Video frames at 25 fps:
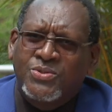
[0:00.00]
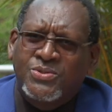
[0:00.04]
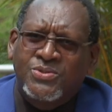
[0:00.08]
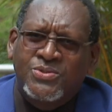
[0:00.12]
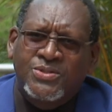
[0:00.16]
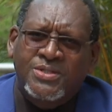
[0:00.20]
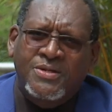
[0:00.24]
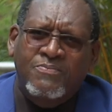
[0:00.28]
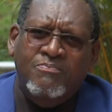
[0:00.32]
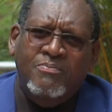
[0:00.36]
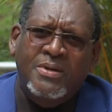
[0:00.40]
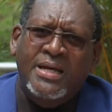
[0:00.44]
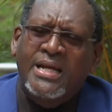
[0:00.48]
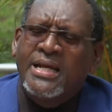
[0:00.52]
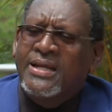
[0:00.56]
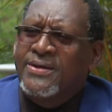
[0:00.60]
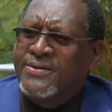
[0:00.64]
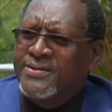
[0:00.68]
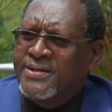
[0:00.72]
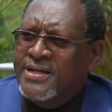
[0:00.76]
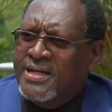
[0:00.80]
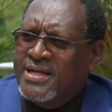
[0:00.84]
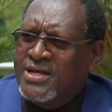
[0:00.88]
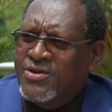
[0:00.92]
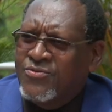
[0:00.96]
to
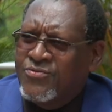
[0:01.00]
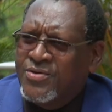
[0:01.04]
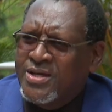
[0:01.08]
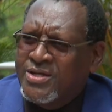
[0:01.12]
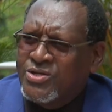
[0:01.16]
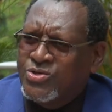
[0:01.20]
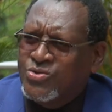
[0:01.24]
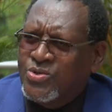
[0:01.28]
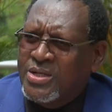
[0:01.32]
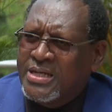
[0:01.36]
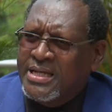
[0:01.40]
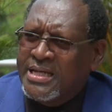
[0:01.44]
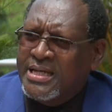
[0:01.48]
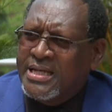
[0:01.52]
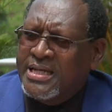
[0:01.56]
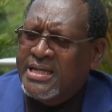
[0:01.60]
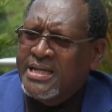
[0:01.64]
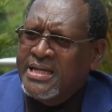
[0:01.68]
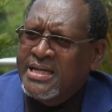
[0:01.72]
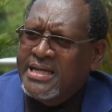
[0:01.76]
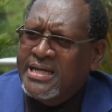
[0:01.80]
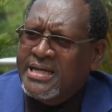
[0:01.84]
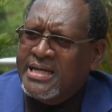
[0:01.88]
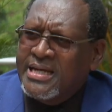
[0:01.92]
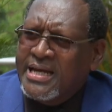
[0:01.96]
rebellion and eventually
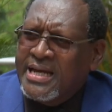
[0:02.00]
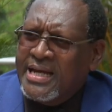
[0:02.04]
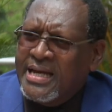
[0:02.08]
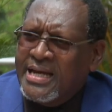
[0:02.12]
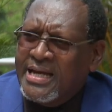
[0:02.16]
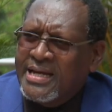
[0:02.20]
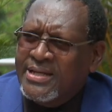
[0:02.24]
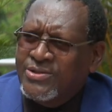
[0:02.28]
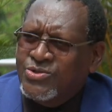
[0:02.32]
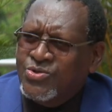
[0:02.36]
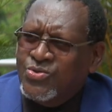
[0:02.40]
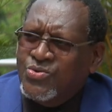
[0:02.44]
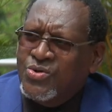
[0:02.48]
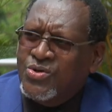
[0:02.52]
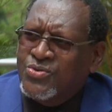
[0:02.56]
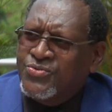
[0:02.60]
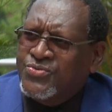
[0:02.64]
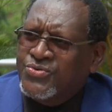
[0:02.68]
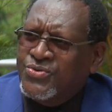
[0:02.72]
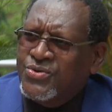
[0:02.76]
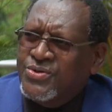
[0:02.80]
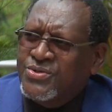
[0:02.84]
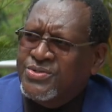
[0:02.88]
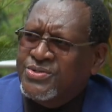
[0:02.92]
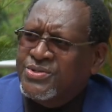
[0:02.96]
to
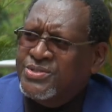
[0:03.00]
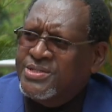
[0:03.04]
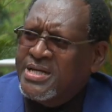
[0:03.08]
confront